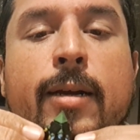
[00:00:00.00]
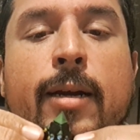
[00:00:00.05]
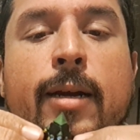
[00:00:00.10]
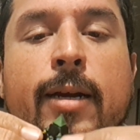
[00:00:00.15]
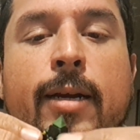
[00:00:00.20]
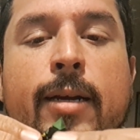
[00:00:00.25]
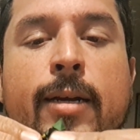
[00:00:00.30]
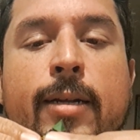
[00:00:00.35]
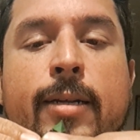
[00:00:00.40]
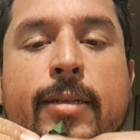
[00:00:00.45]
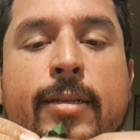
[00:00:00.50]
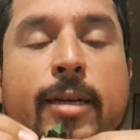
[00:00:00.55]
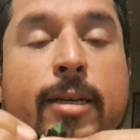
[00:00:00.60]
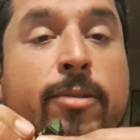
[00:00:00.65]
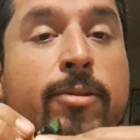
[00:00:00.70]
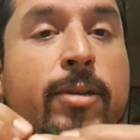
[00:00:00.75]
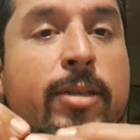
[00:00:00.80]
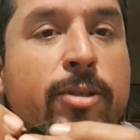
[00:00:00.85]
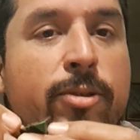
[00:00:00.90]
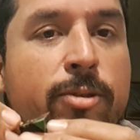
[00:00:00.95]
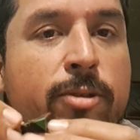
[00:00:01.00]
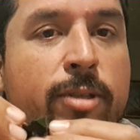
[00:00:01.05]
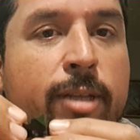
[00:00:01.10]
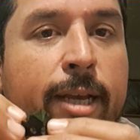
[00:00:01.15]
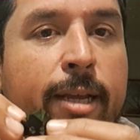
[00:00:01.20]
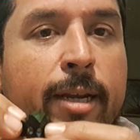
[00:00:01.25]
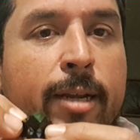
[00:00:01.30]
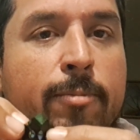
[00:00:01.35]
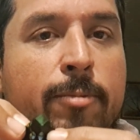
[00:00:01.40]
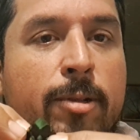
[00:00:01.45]
And it's actually
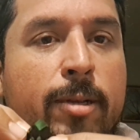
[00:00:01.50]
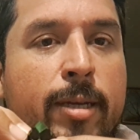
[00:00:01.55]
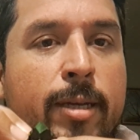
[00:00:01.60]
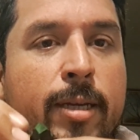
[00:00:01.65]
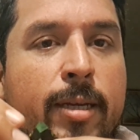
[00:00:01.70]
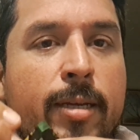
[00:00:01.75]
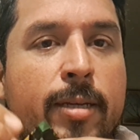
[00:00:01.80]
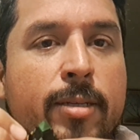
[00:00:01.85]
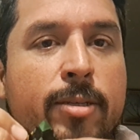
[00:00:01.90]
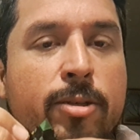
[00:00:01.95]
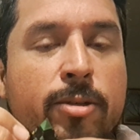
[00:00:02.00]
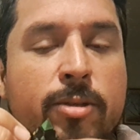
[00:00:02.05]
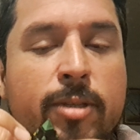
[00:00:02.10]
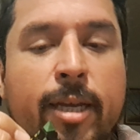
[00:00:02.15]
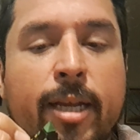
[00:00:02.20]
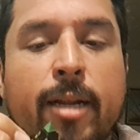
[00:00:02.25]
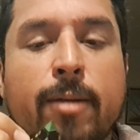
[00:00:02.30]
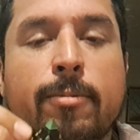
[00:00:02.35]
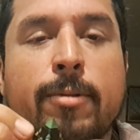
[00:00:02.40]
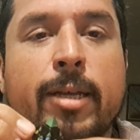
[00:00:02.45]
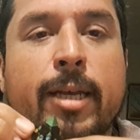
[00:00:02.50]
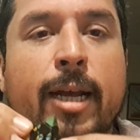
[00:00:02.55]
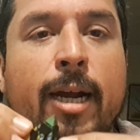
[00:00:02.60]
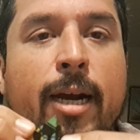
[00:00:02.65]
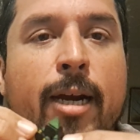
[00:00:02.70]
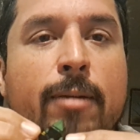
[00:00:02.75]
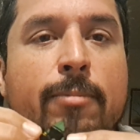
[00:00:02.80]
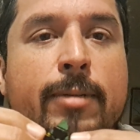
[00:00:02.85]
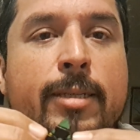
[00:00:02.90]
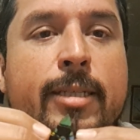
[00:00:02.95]
sustainably
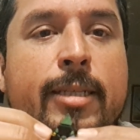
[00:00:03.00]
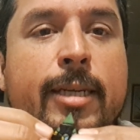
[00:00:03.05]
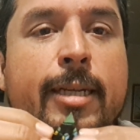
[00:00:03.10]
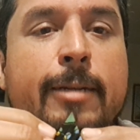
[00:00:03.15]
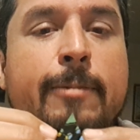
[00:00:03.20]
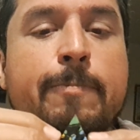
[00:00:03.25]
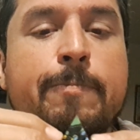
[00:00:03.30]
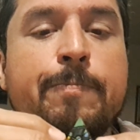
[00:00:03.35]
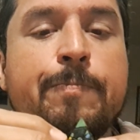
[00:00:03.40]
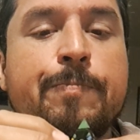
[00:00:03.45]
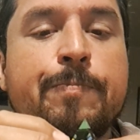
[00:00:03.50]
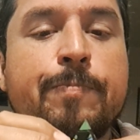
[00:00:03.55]
harvested.